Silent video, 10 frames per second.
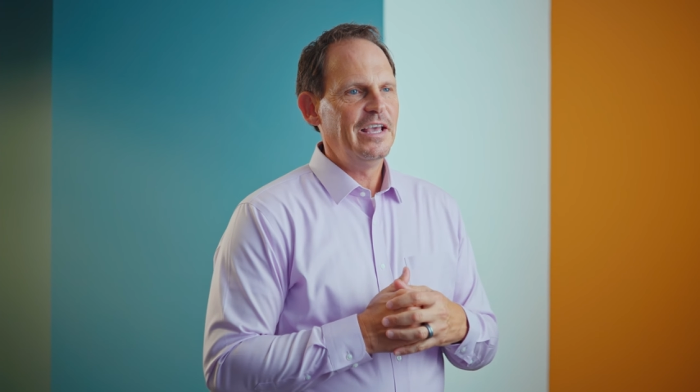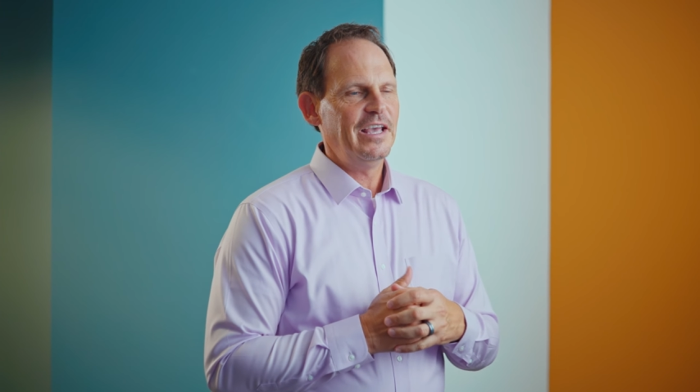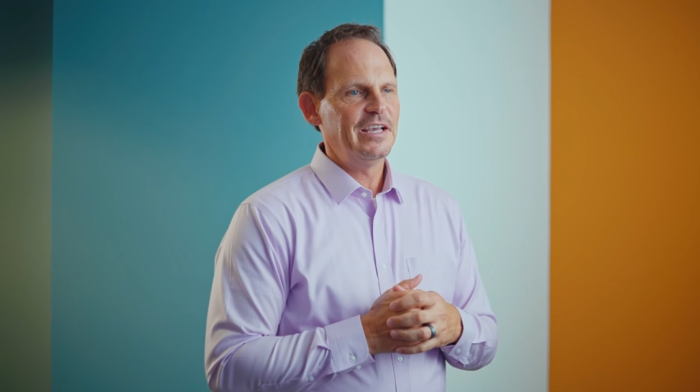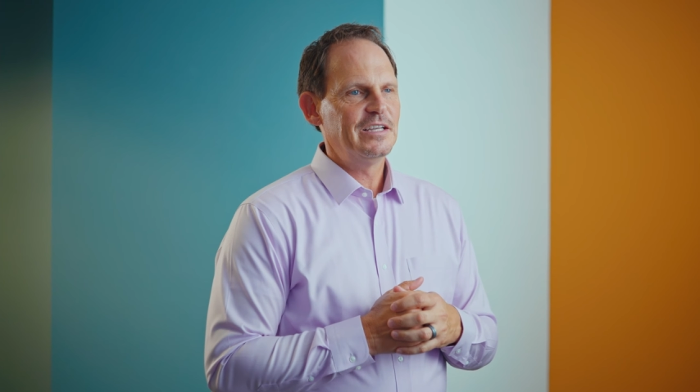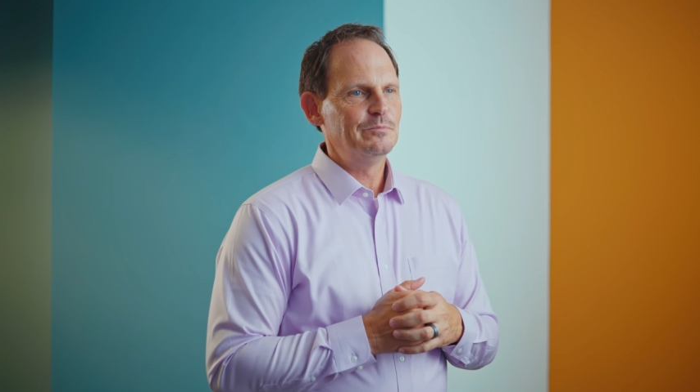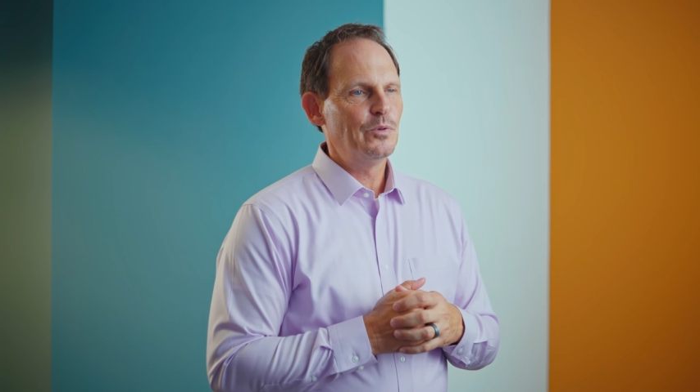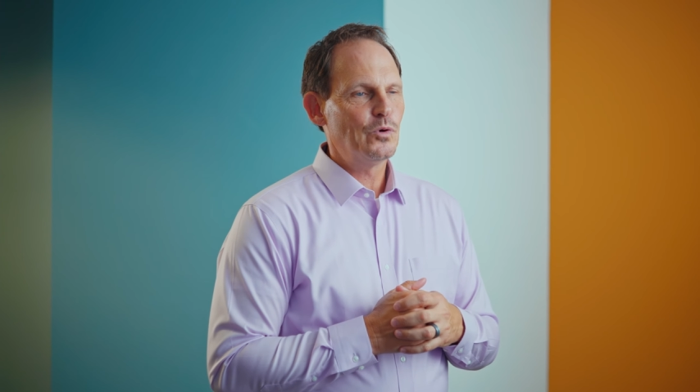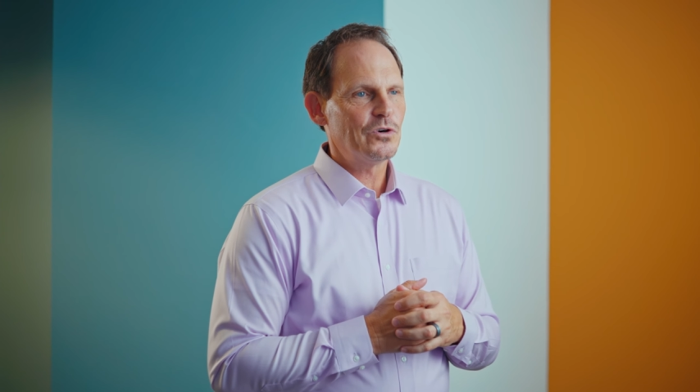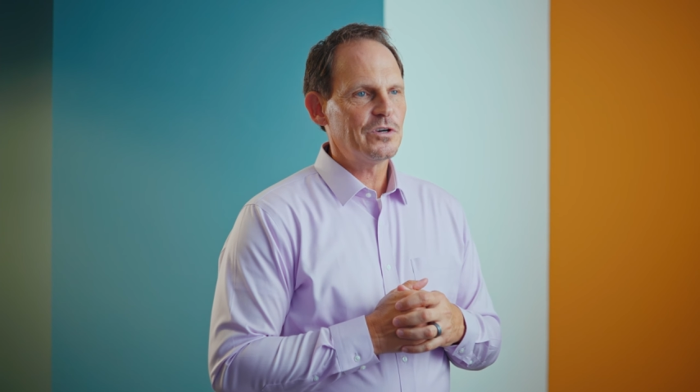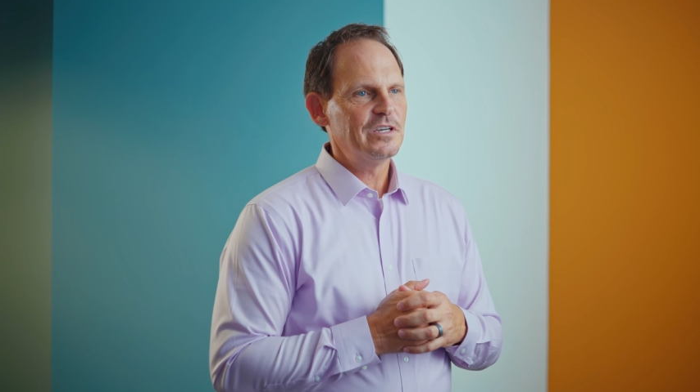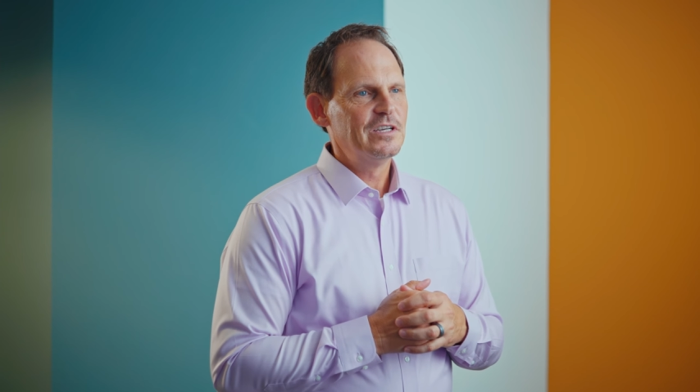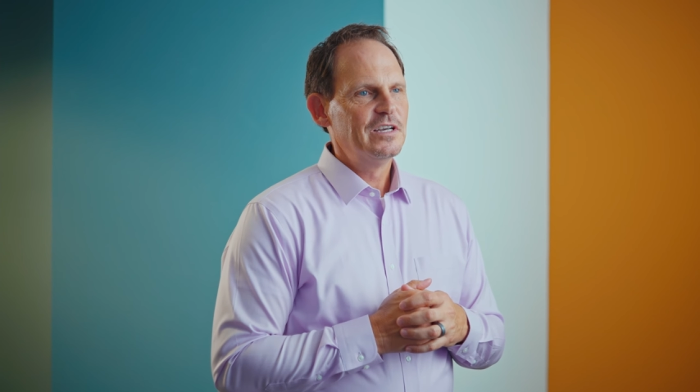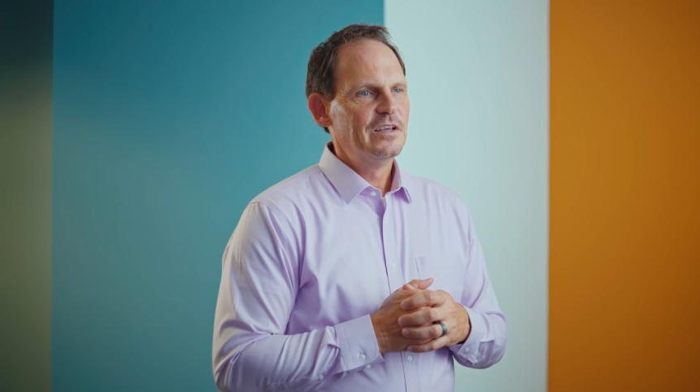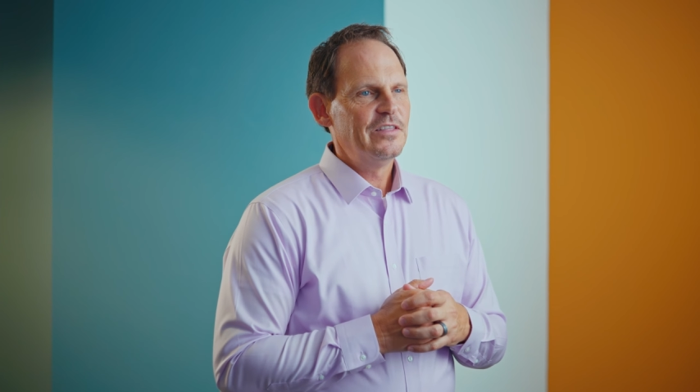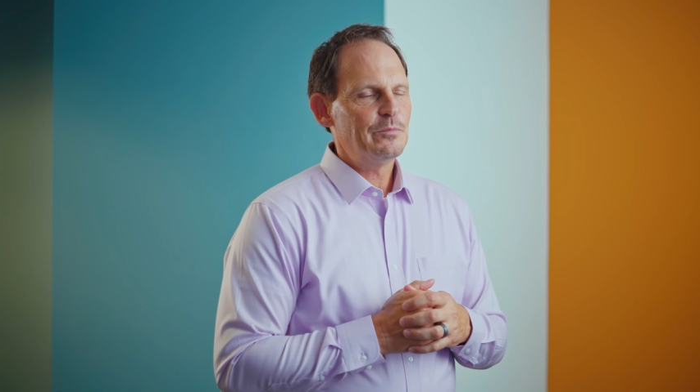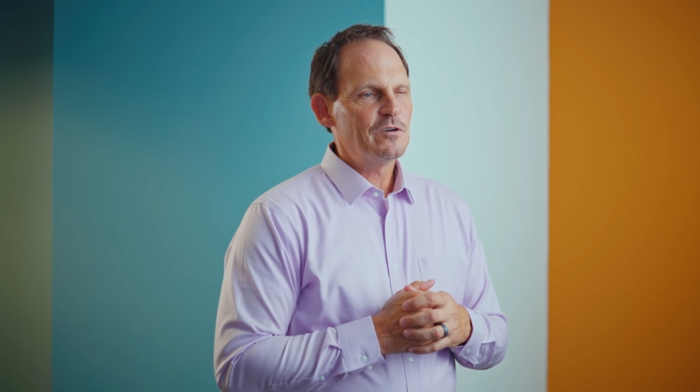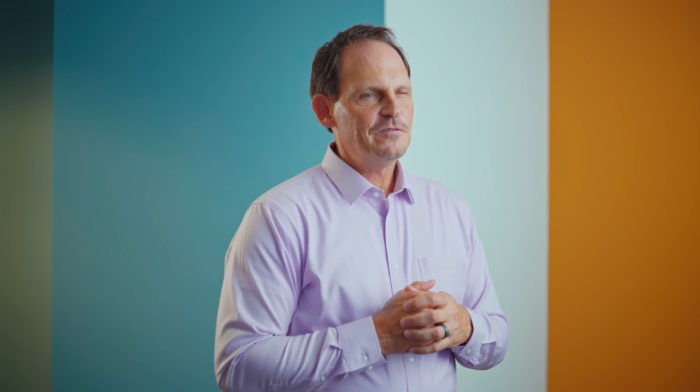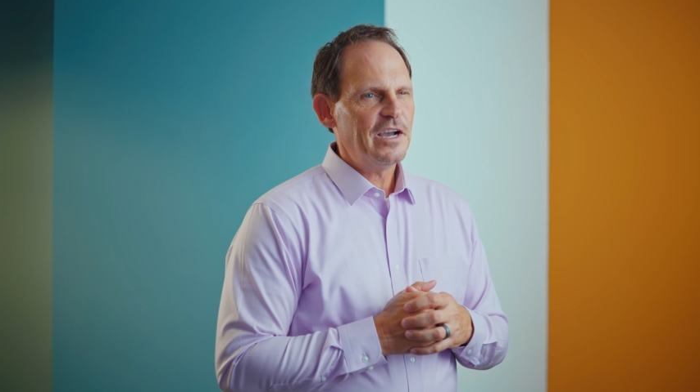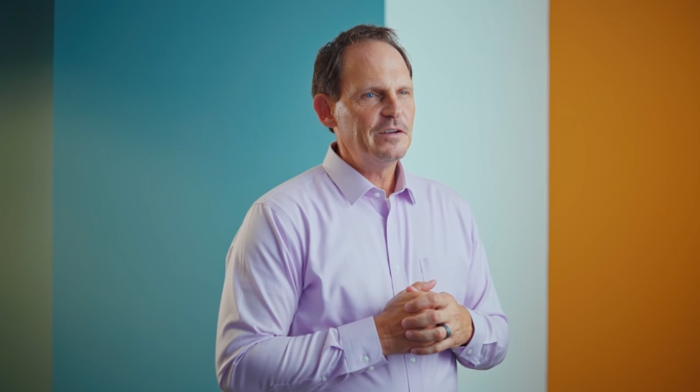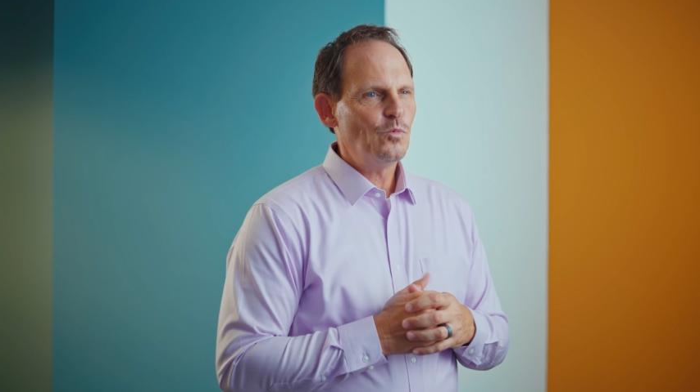and Borg that
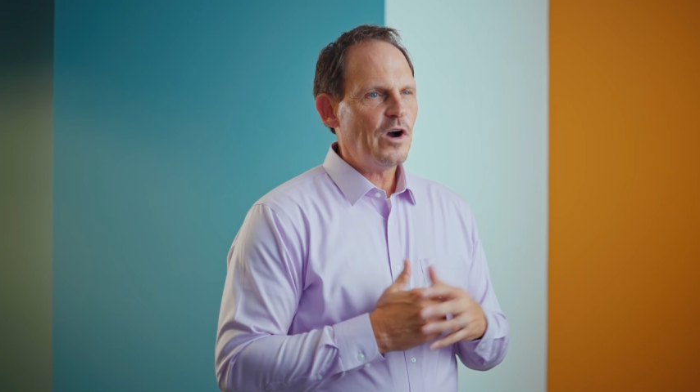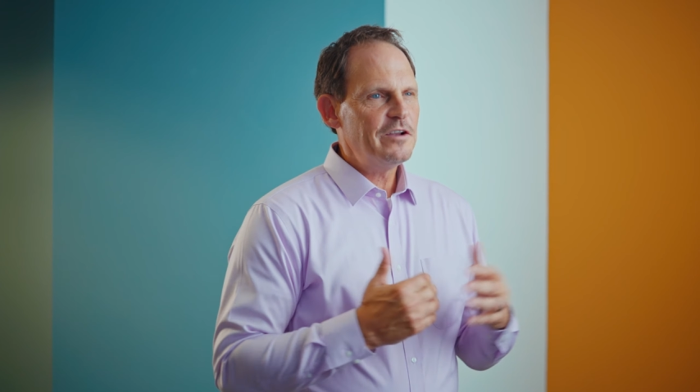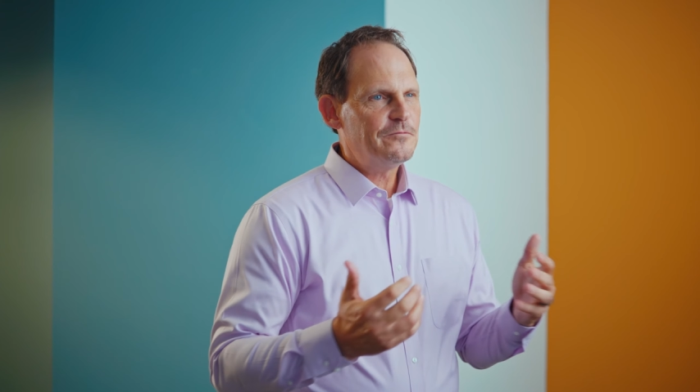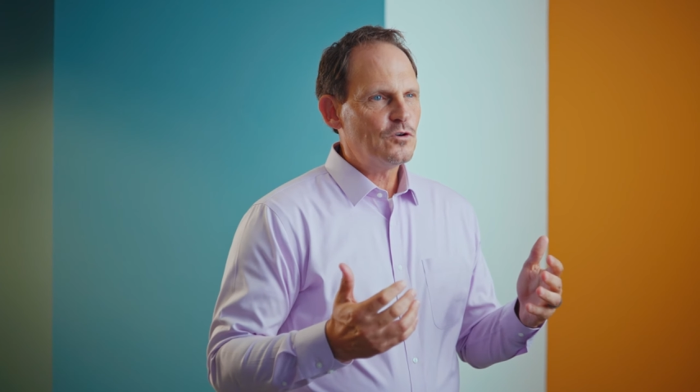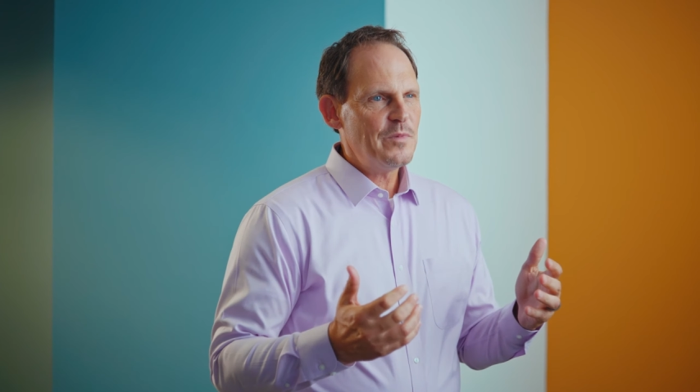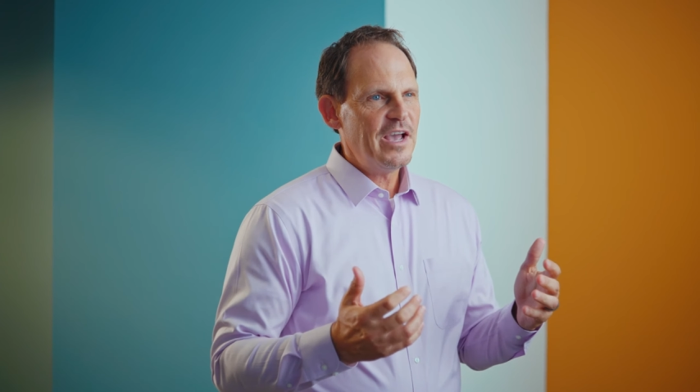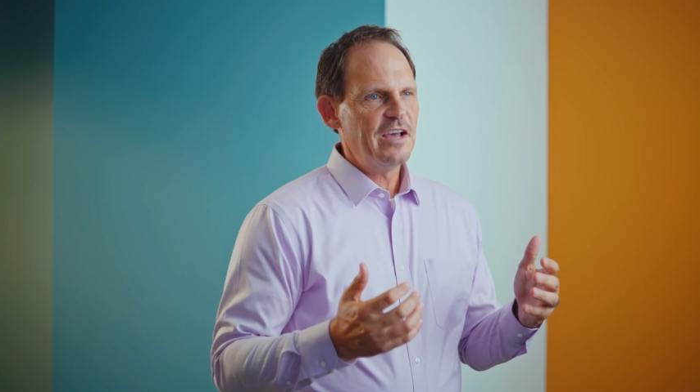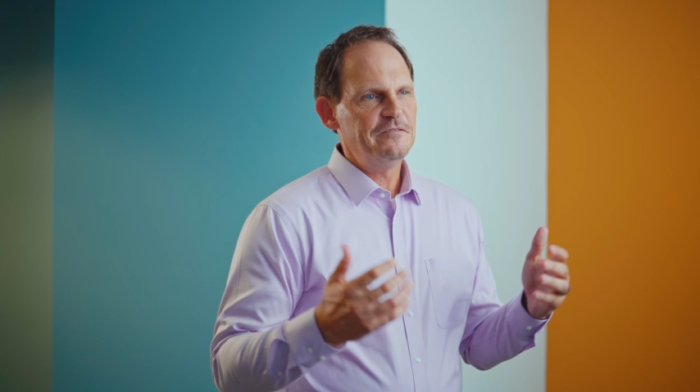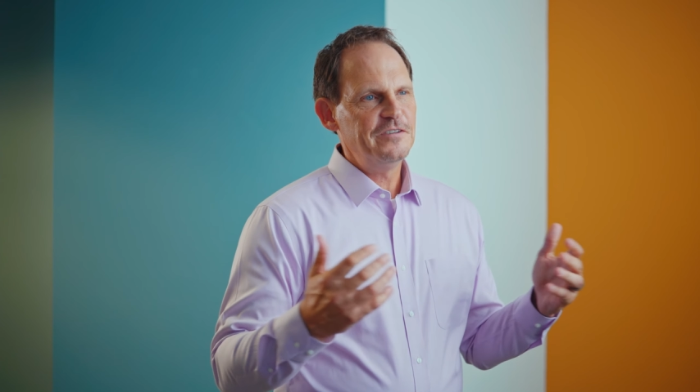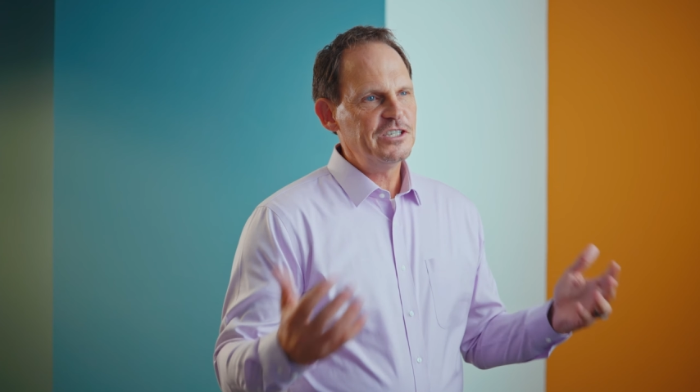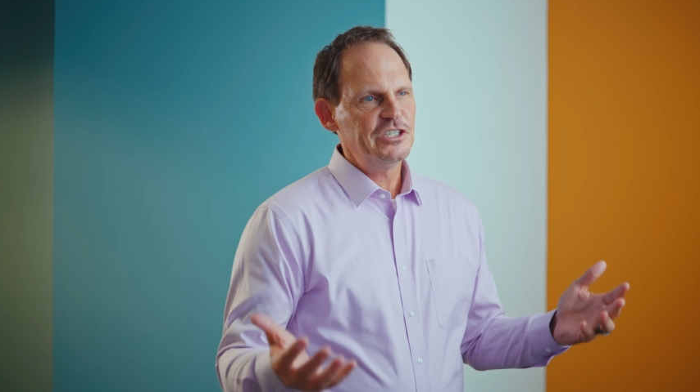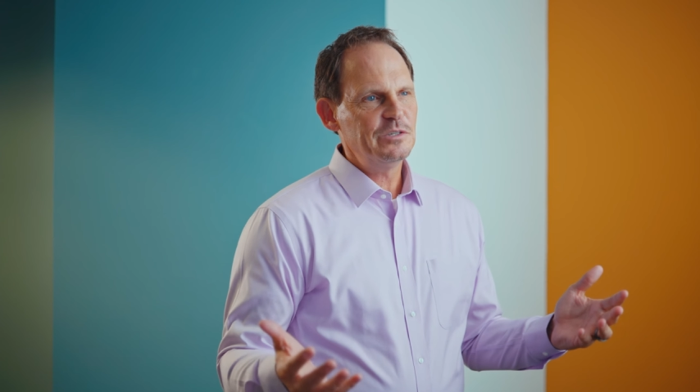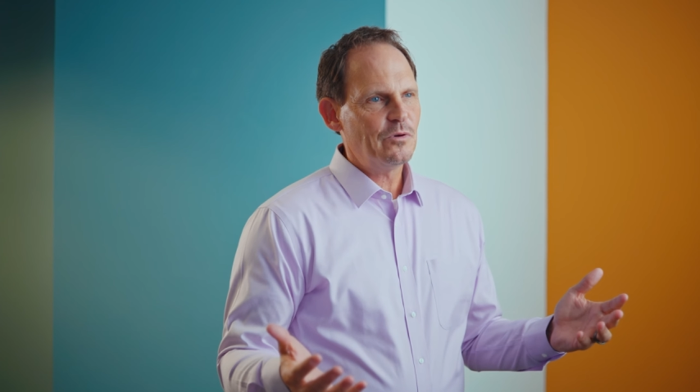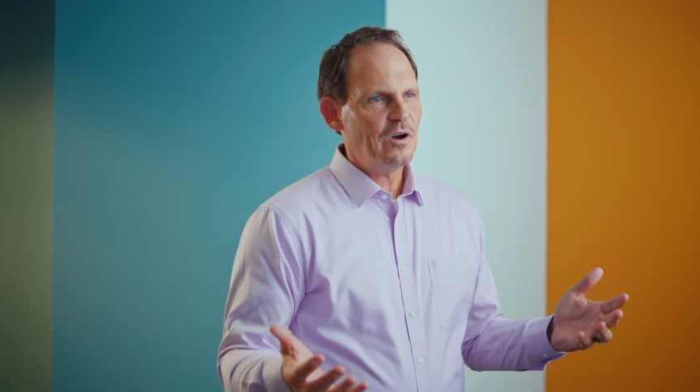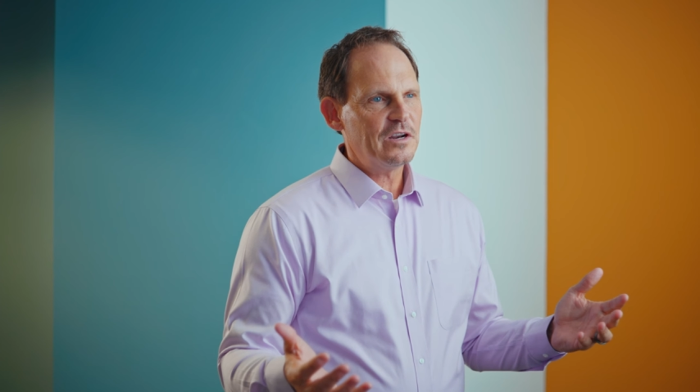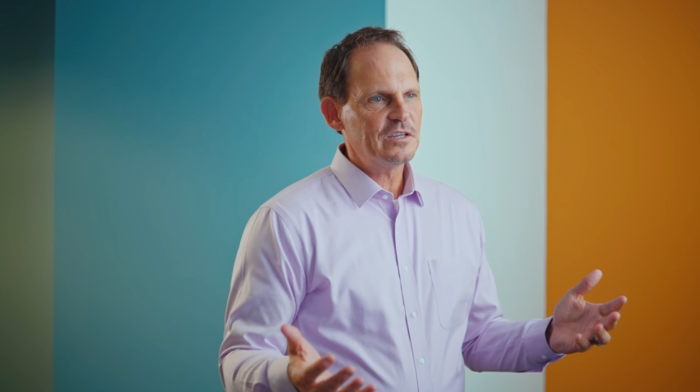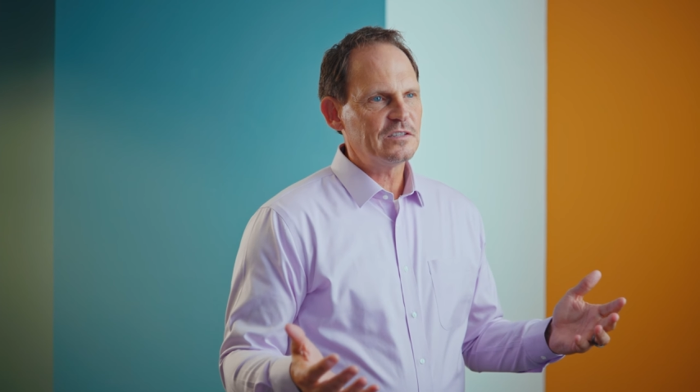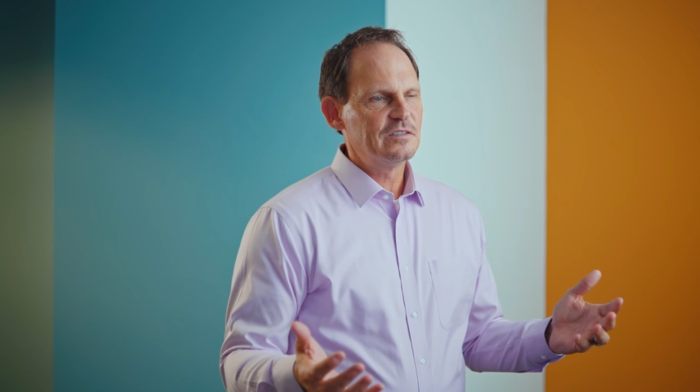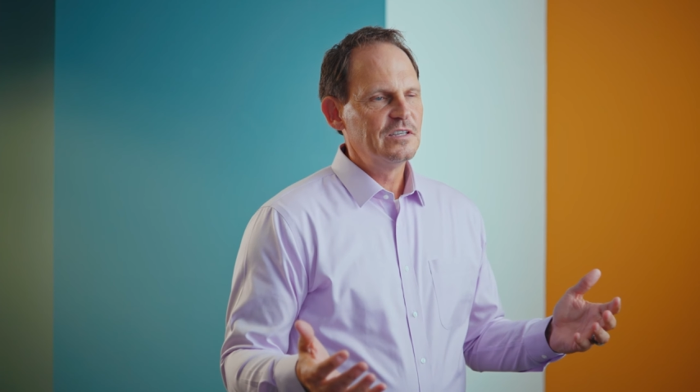provide wide format finishing products,